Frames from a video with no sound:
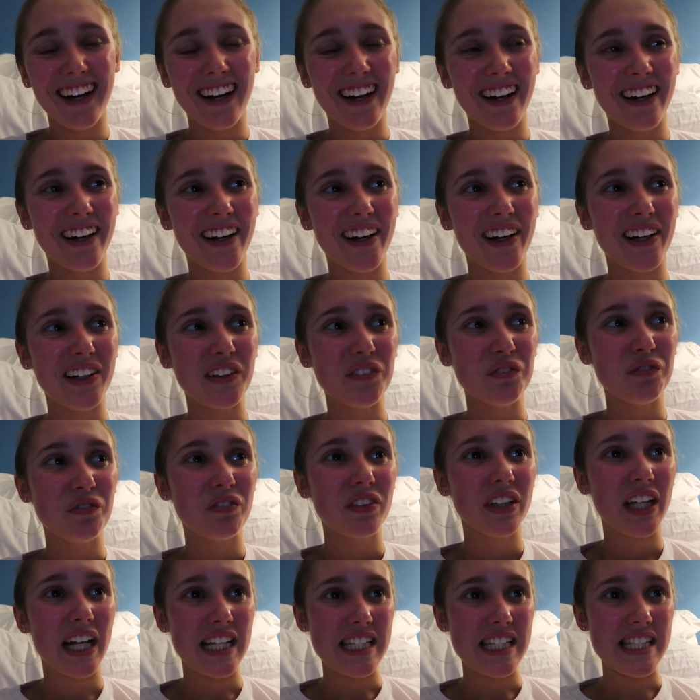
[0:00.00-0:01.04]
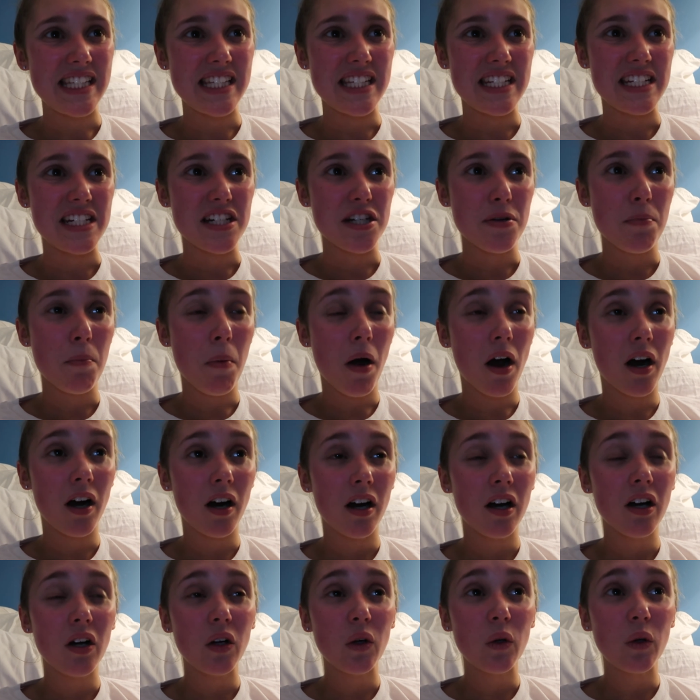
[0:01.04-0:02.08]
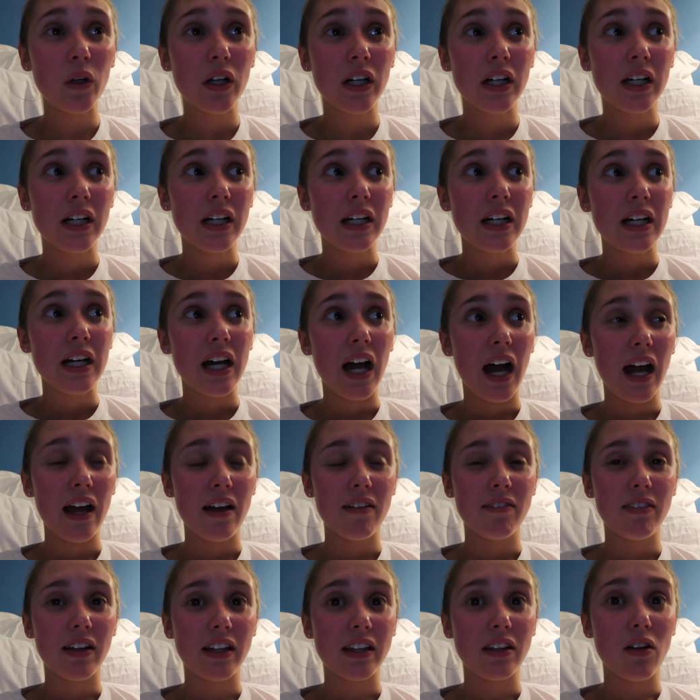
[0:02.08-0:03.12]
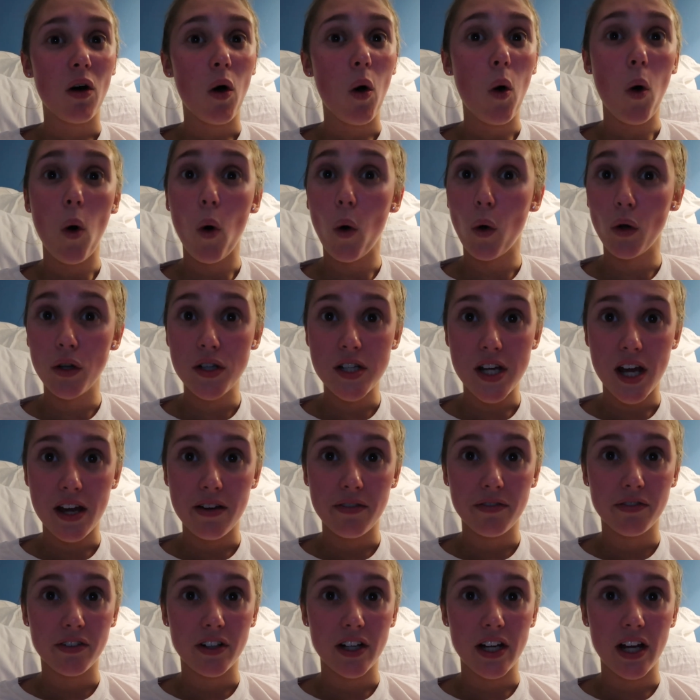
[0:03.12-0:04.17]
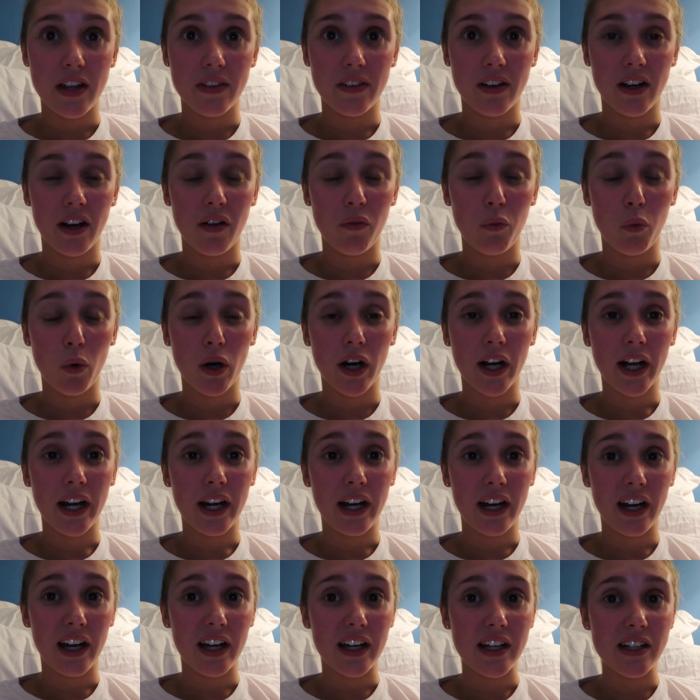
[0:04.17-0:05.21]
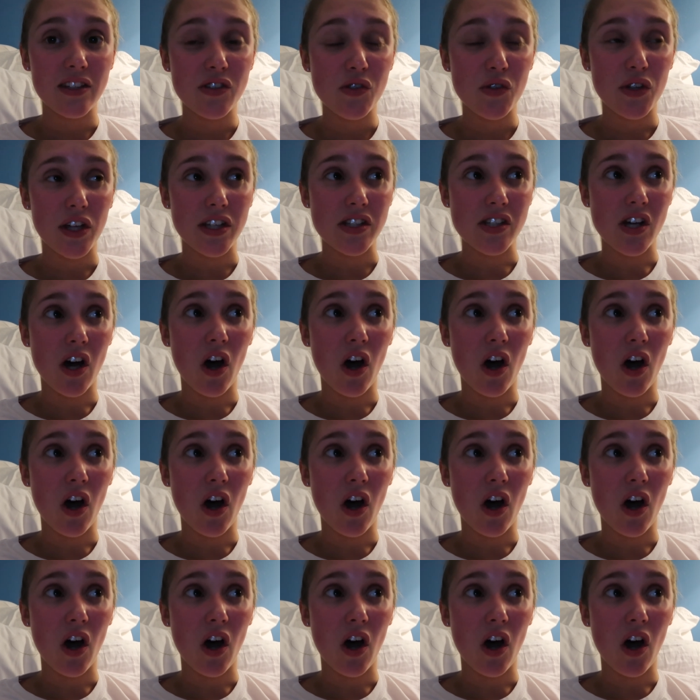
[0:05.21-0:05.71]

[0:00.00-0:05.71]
um let's see, tomorrow I have like the whole day free, and then I work at night, so that's